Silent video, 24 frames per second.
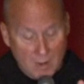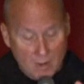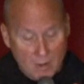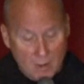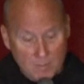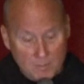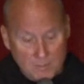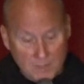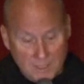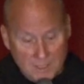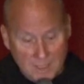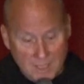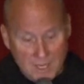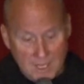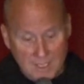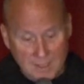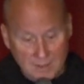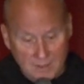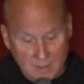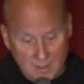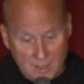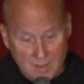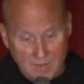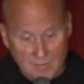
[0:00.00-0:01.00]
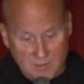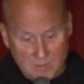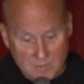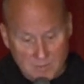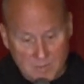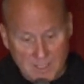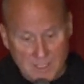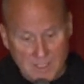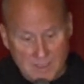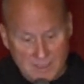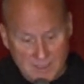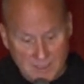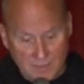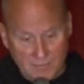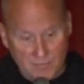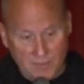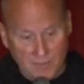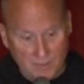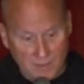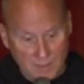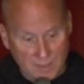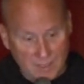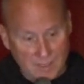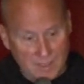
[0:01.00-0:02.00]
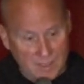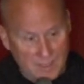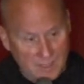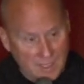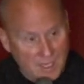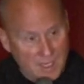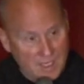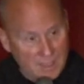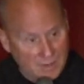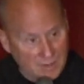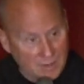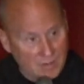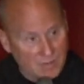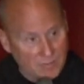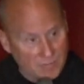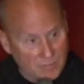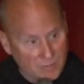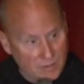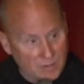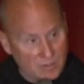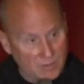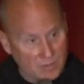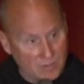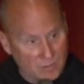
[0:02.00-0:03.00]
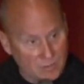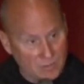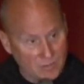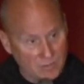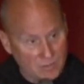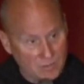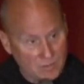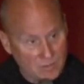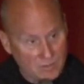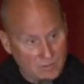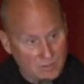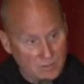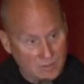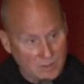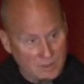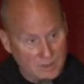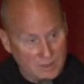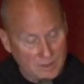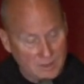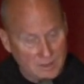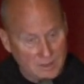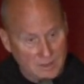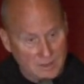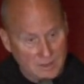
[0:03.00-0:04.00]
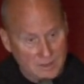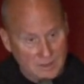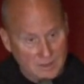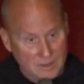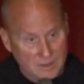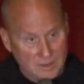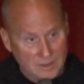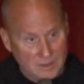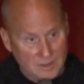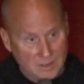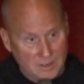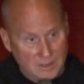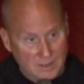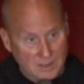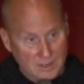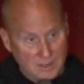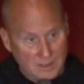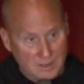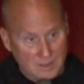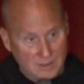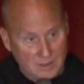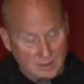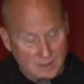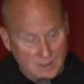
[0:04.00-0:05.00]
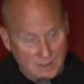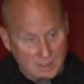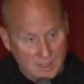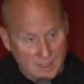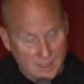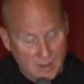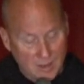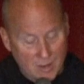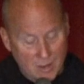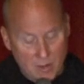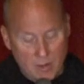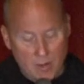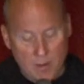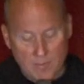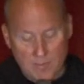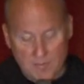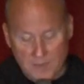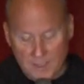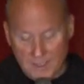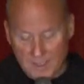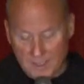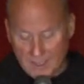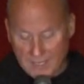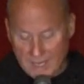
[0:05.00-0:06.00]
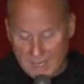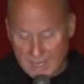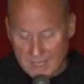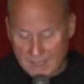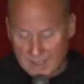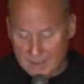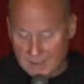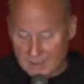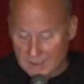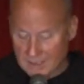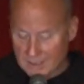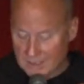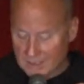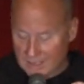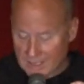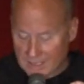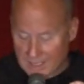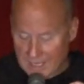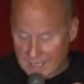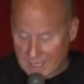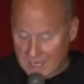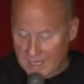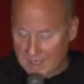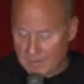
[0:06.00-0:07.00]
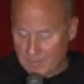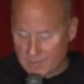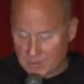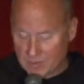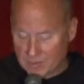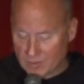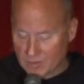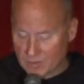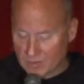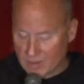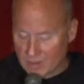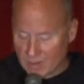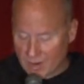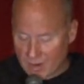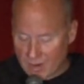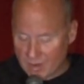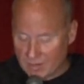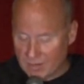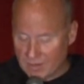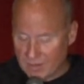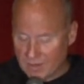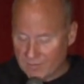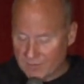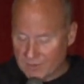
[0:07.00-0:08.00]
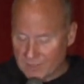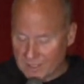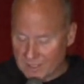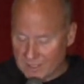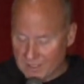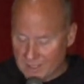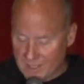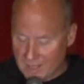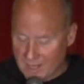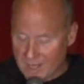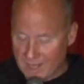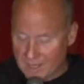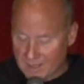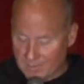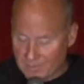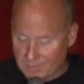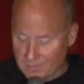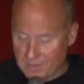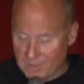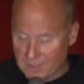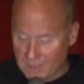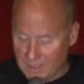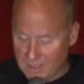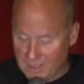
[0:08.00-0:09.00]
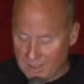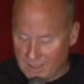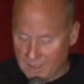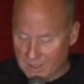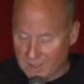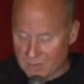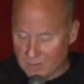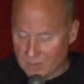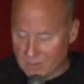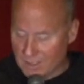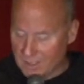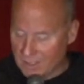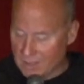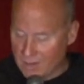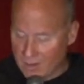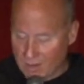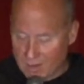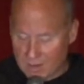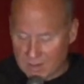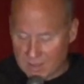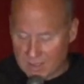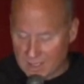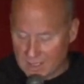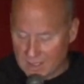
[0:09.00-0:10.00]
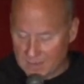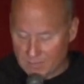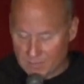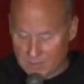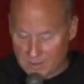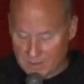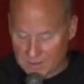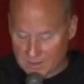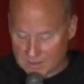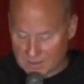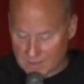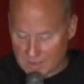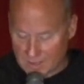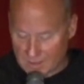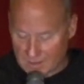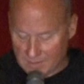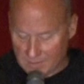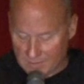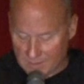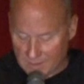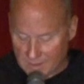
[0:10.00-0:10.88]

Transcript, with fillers: hope that God loves me differently than I love you, right? I hope that it can't, it can't be true, that all love cannot be equal. It all can't be the same.